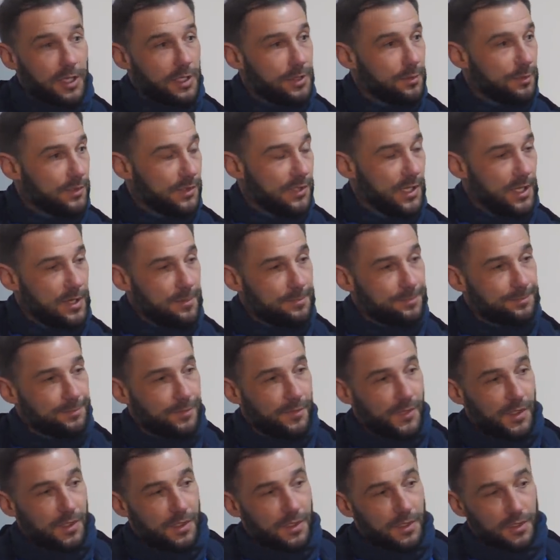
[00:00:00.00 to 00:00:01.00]
And it was um,
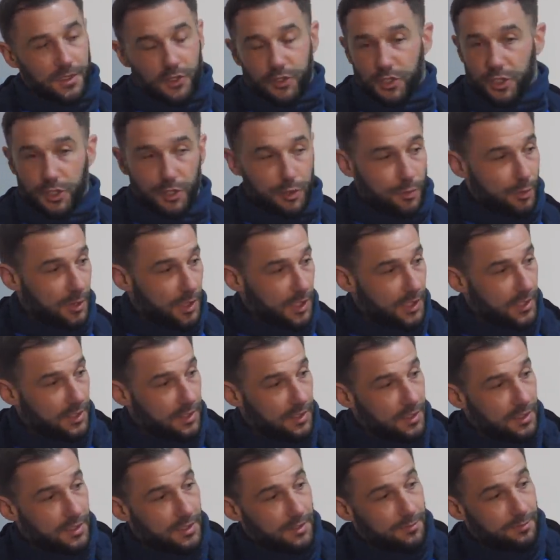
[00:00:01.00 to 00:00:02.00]
the chairs were like
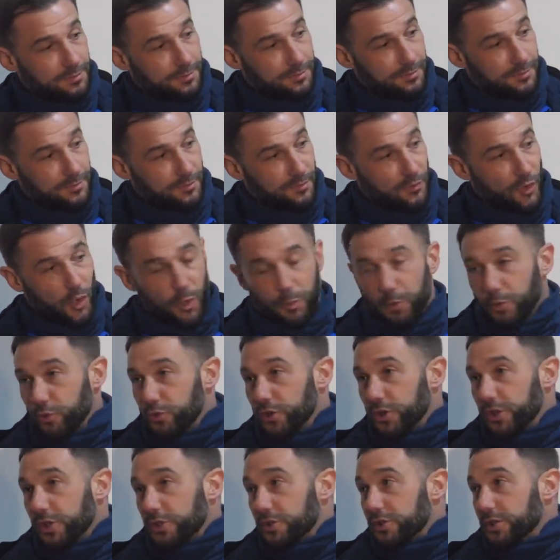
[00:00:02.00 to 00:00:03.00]
the normal
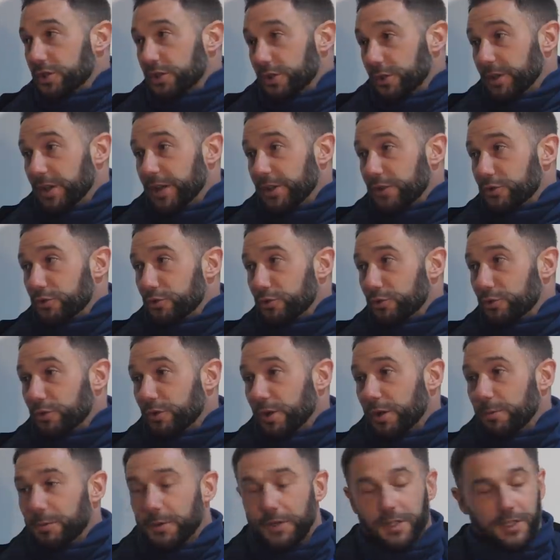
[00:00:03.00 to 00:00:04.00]
chairs that you get in a social
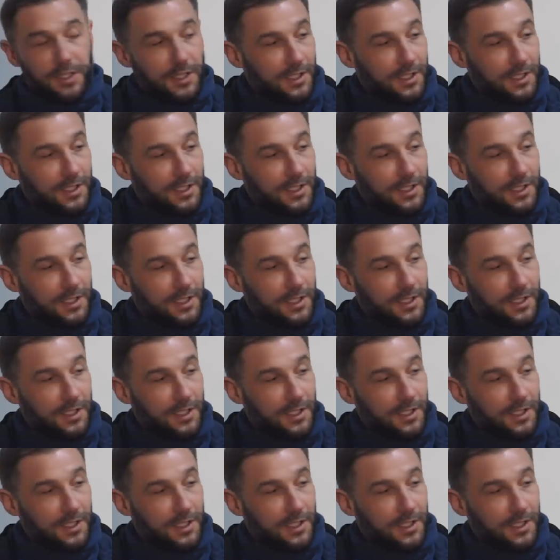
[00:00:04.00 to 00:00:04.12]
club.